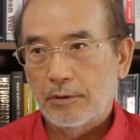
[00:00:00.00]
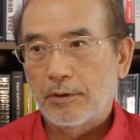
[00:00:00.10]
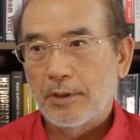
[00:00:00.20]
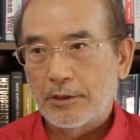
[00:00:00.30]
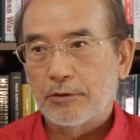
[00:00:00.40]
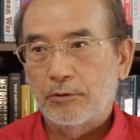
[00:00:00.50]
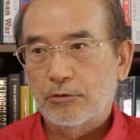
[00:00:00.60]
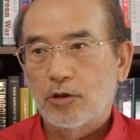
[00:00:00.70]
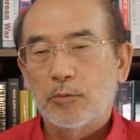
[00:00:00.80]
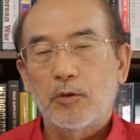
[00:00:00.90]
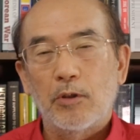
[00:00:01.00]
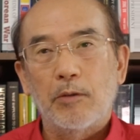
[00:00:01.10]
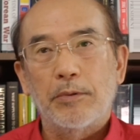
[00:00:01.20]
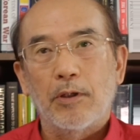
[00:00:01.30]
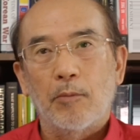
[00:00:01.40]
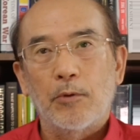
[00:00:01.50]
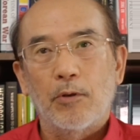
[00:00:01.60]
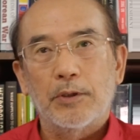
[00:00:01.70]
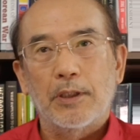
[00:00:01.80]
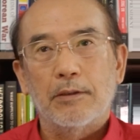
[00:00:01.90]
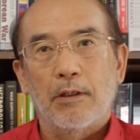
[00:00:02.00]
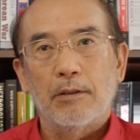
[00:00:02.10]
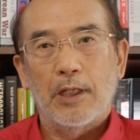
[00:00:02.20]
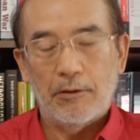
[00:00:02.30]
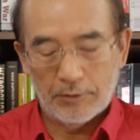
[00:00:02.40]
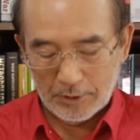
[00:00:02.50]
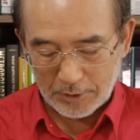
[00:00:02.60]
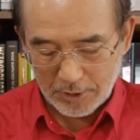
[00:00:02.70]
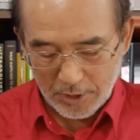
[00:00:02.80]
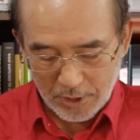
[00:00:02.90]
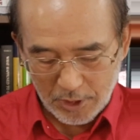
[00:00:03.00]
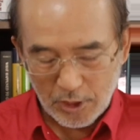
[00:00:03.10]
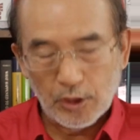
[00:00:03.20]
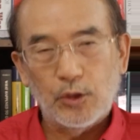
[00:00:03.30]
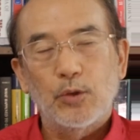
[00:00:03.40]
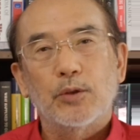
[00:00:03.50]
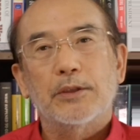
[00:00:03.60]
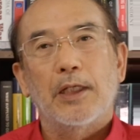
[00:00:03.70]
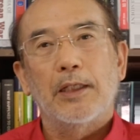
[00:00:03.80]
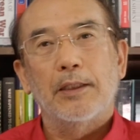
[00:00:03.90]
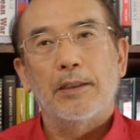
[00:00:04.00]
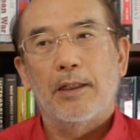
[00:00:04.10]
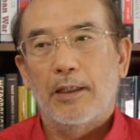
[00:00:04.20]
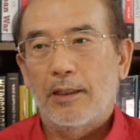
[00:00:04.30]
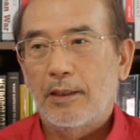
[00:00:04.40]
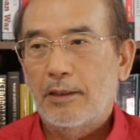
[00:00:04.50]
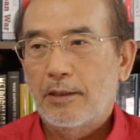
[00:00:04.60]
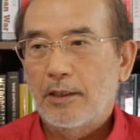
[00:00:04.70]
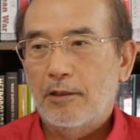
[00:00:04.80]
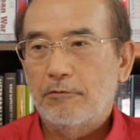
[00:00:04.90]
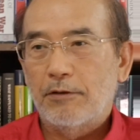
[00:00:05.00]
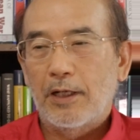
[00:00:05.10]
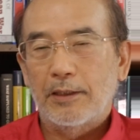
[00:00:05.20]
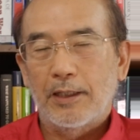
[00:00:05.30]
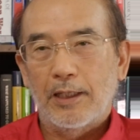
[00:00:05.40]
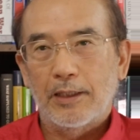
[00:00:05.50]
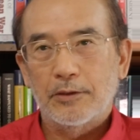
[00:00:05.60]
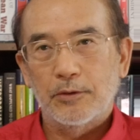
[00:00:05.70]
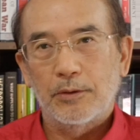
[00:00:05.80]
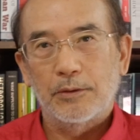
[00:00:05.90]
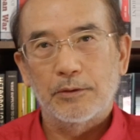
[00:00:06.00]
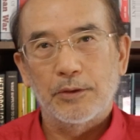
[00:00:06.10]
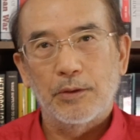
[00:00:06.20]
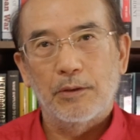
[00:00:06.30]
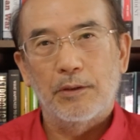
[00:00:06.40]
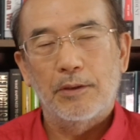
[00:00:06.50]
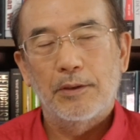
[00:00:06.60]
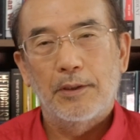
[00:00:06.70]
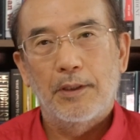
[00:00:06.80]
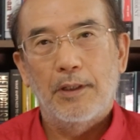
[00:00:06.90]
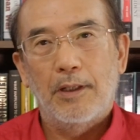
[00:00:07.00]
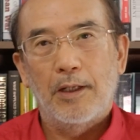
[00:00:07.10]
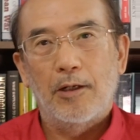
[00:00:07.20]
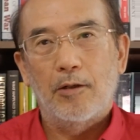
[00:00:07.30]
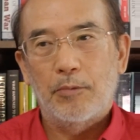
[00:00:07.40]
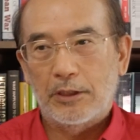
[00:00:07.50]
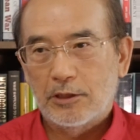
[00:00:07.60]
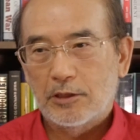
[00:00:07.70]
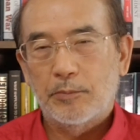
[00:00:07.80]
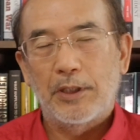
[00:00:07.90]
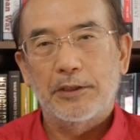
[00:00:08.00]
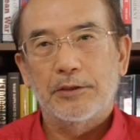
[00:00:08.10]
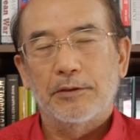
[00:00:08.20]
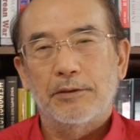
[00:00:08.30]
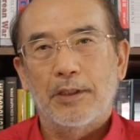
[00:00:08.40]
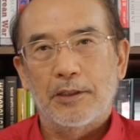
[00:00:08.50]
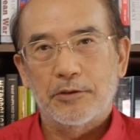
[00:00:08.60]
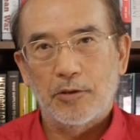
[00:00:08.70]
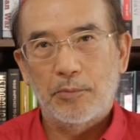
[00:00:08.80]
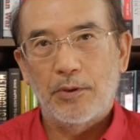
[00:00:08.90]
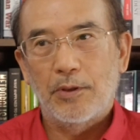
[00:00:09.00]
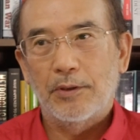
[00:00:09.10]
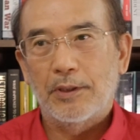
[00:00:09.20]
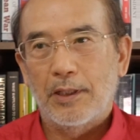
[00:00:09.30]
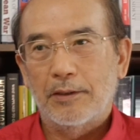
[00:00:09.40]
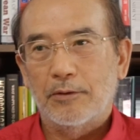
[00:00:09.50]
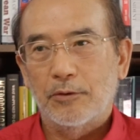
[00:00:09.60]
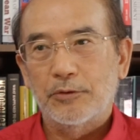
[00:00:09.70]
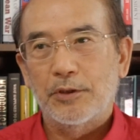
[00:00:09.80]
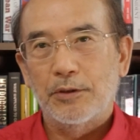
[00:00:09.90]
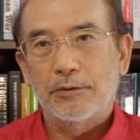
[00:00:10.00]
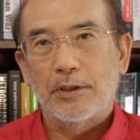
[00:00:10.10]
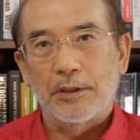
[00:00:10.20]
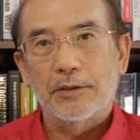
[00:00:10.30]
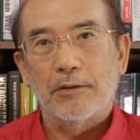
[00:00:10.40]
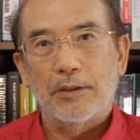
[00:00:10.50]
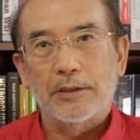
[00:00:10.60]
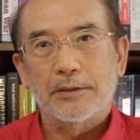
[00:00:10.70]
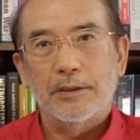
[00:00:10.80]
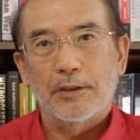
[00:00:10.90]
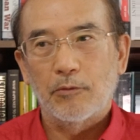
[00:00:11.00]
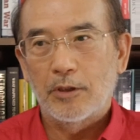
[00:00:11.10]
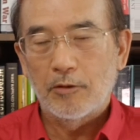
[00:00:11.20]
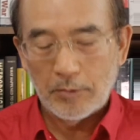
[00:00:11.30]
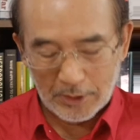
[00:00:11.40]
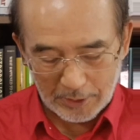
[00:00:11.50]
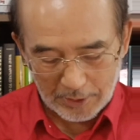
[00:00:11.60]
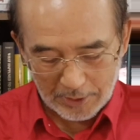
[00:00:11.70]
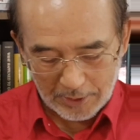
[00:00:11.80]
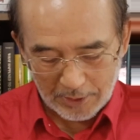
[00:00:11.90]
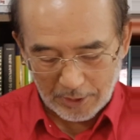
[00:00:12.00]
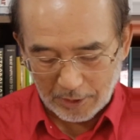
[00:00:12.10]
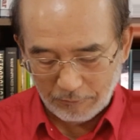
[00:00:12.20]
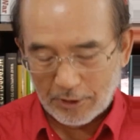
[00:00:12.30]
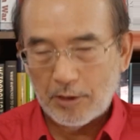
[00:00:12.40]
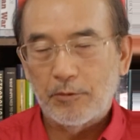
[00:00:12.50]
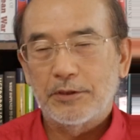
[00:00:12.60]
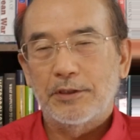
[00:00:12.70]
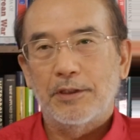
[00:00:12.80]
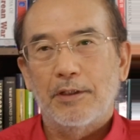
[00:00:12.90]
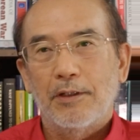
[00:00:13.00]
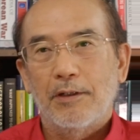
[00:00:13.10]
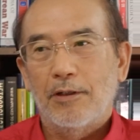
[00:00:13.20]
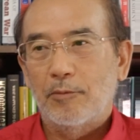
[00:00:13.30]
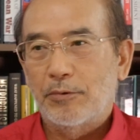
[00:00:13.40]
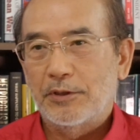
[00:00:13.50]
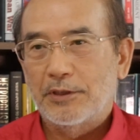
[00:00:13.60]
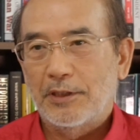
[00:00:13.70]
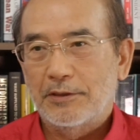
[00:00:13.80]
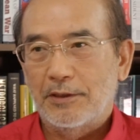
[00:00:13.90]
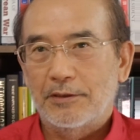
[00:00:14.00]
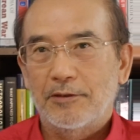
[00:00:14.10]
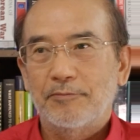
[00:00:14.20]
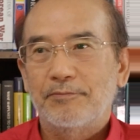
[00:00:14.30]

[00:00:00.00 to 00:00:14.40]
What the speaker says: this YouTube will be uploaded on every Tuesday and Friday. So your participation and support and continued interest will be very much appreciated.